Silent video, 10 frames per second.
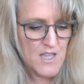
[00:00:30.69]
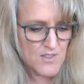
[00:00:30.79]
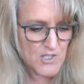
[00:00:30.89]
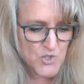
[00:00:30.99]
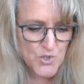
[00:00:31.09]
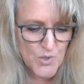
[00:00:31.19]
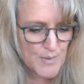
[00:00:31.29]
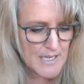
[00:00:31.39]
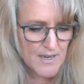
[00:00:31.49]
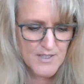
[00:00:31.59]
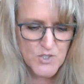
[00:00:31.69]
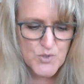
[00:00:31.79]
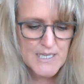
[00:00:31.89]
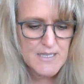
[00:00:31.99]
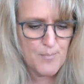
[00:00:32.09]
"The sooner we get on the
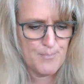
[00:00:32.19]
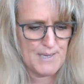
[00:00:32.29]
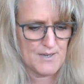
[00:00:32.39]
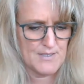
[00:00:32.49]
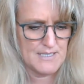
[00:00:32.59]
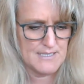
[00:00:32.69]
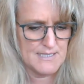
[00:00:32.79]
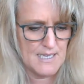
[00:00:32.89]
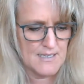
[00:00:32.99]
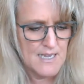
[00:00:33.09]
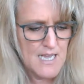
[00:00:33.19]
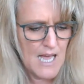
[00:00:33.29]
train, the better," he said.